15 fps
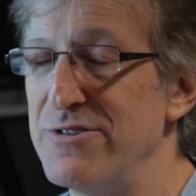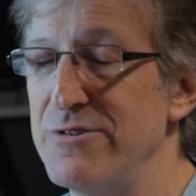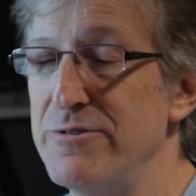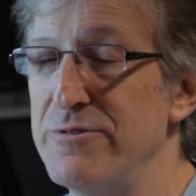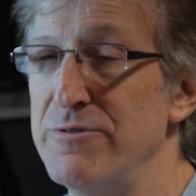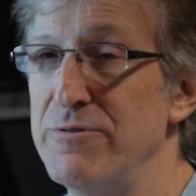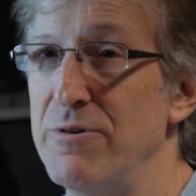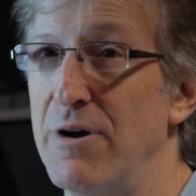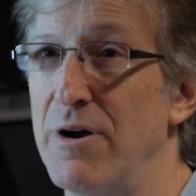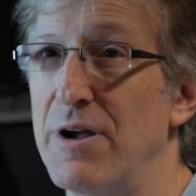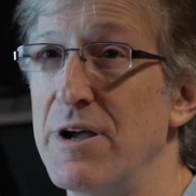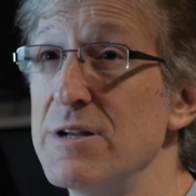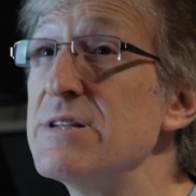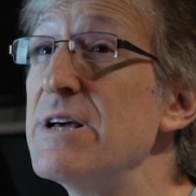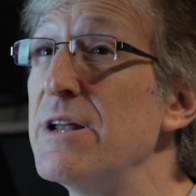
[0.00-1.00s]
to
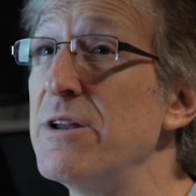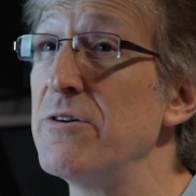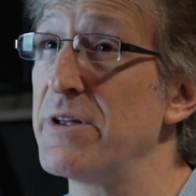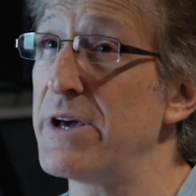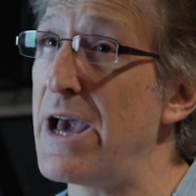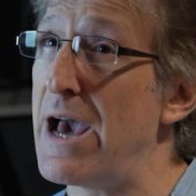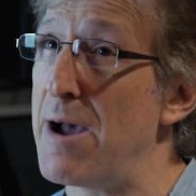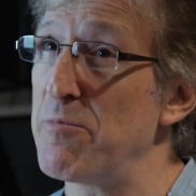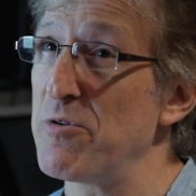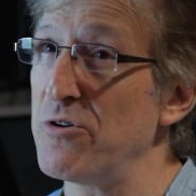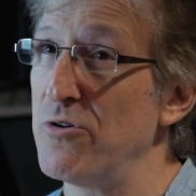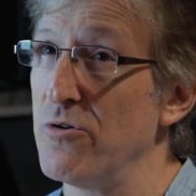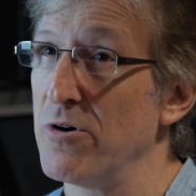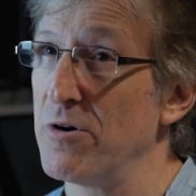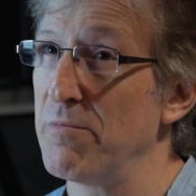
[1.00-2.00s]
continue the
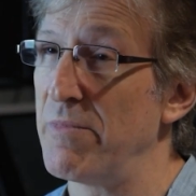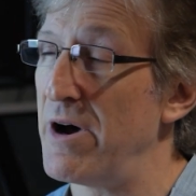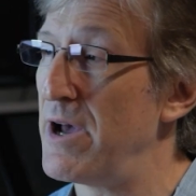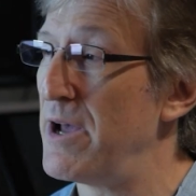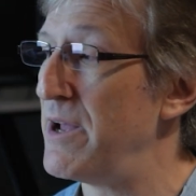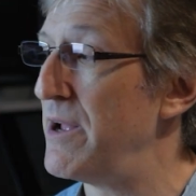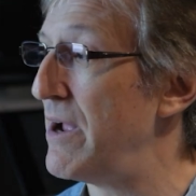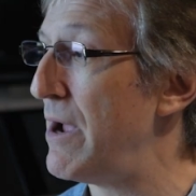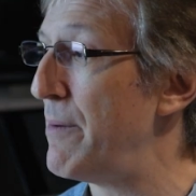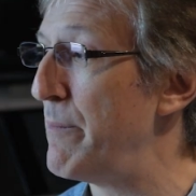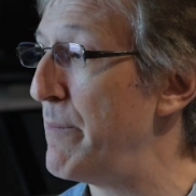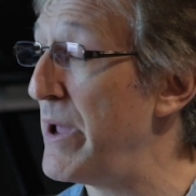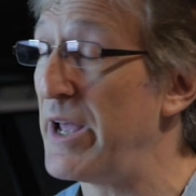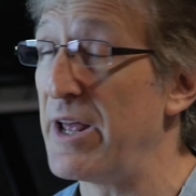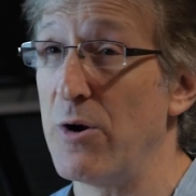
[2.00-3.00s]
Capricorn by
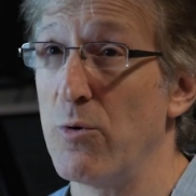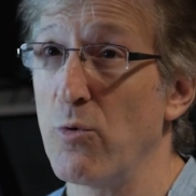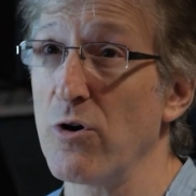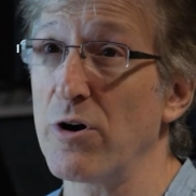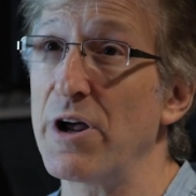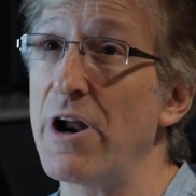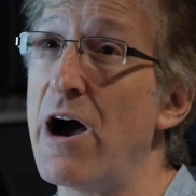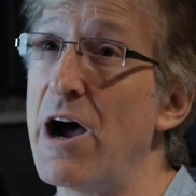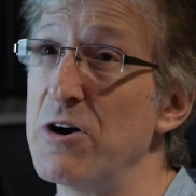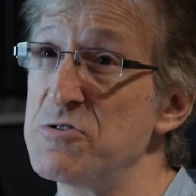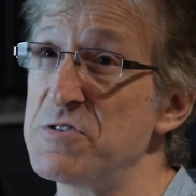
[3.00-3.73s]
making it work at higher